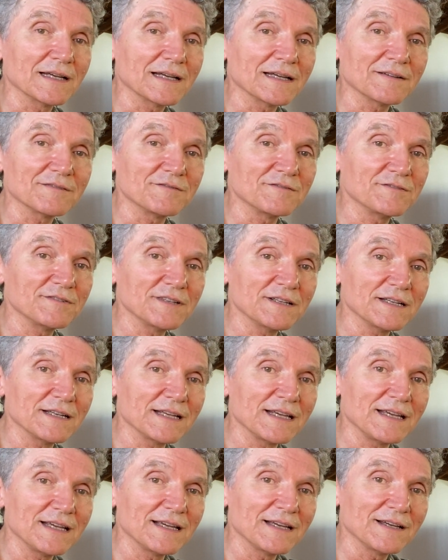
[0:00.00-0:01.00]
A
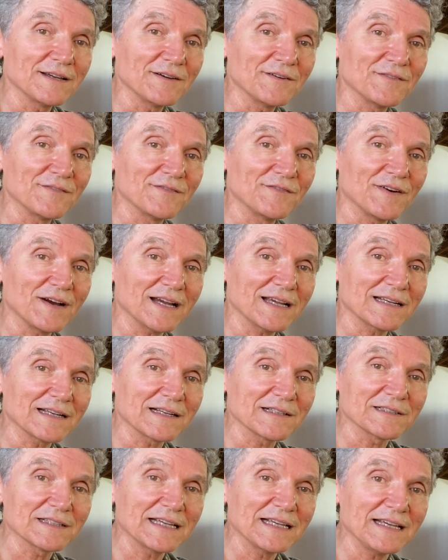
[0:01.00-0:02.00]
really
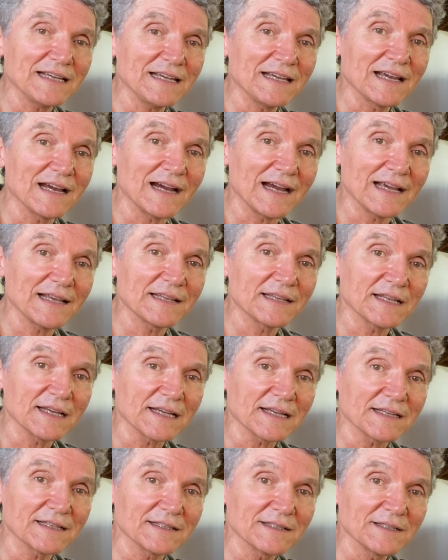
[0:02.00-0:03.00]
vital key, I
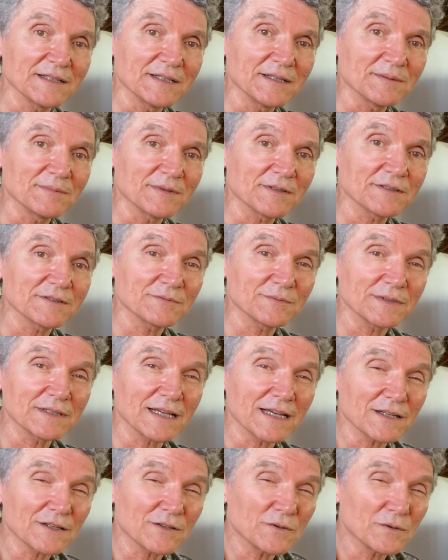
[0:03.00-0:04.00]
think, because we
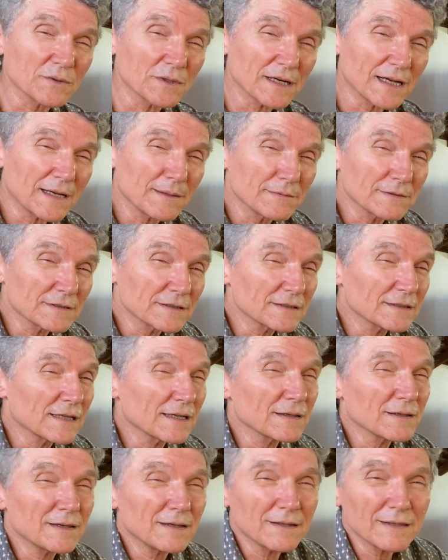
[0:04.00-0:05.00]
get caught up as it's
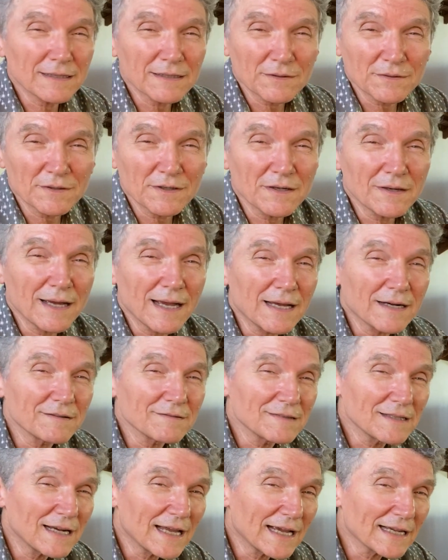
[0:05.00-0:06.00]
like, oh, I don't know how to
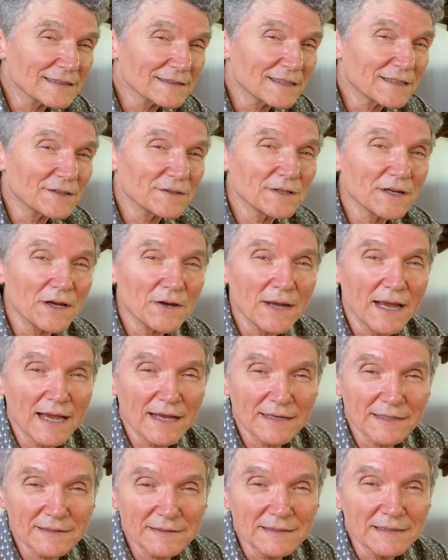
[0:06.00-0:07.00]
relax. I don't know how
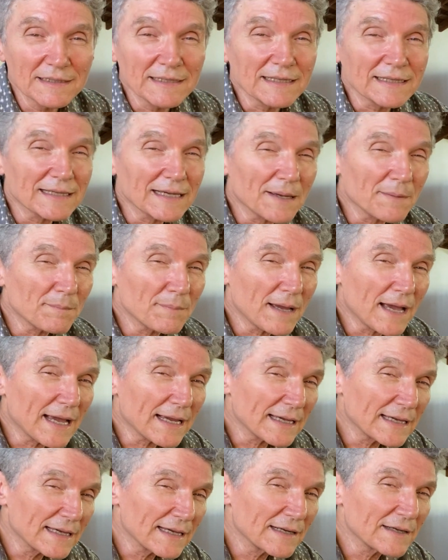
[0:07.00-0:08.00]
to get
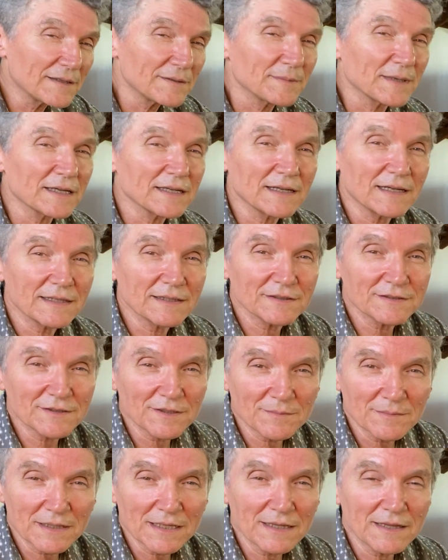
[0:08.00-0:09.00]
back in. Oh my God, there's so
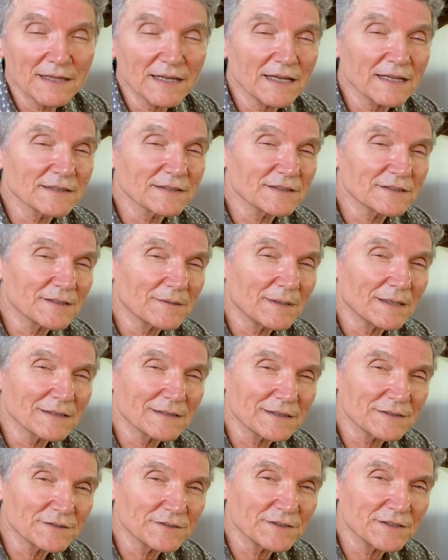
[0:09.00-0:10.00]
many things. There's so much
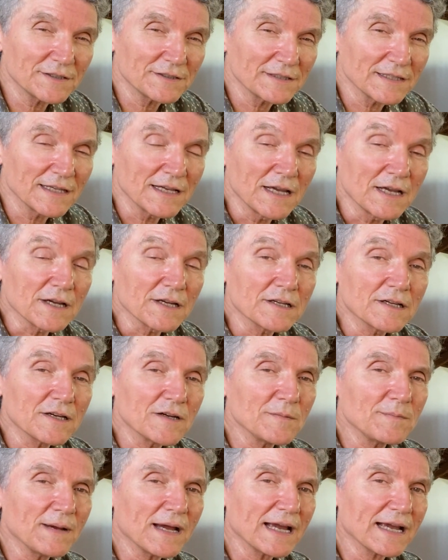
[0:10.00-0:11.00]
uncertainty. Go
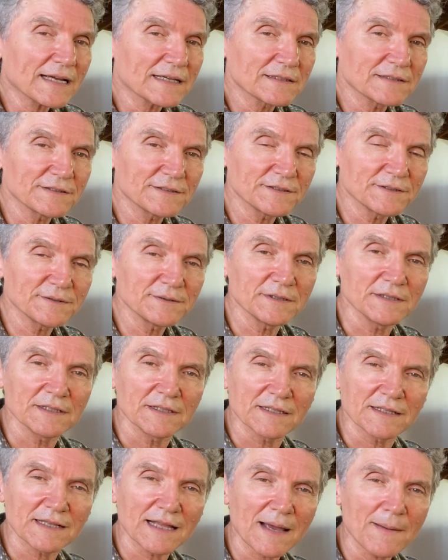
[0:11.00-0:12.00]
back to
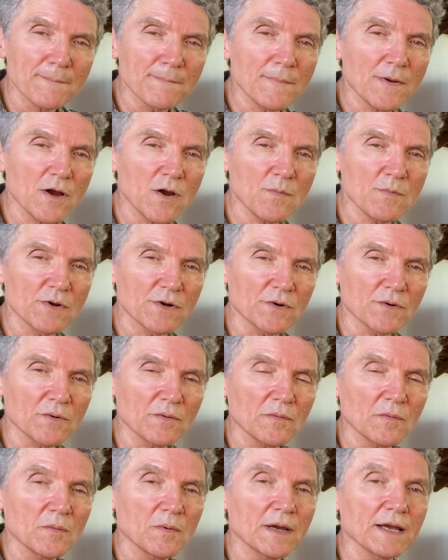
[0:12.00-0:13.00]
that moment
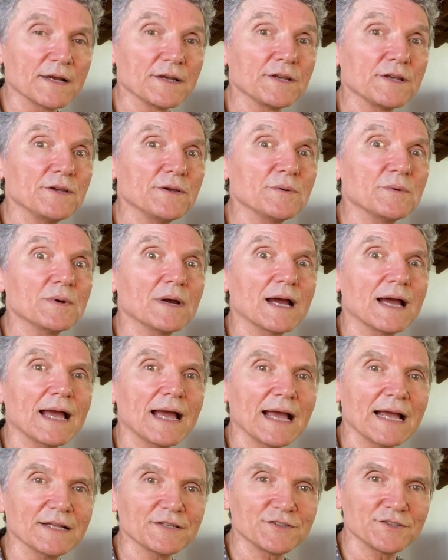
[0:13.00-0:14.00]
when you were
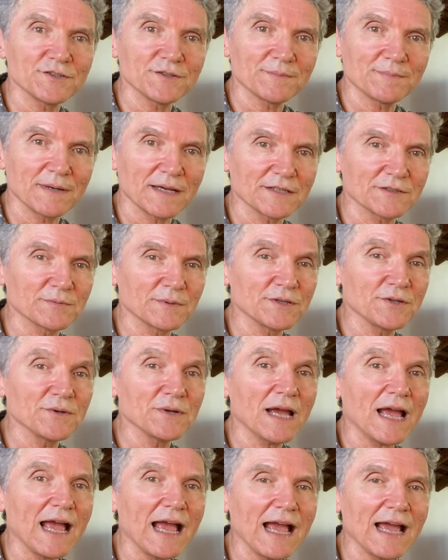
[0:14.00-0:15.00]
at your best, when you
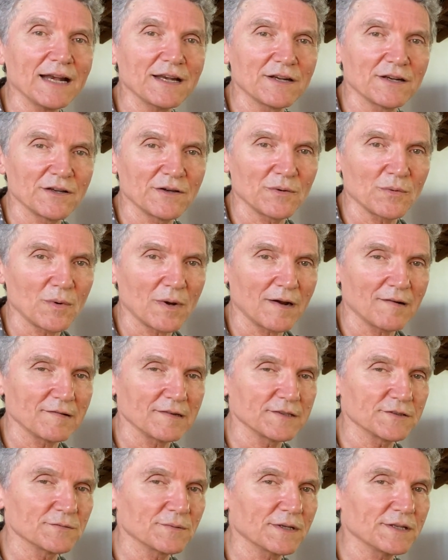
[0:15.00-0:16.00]
had no
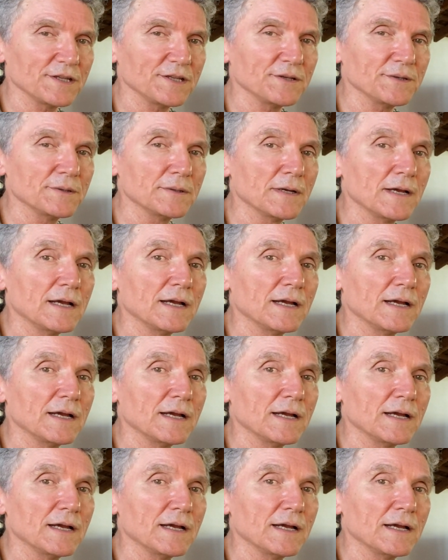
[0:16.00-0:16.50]
worries, when you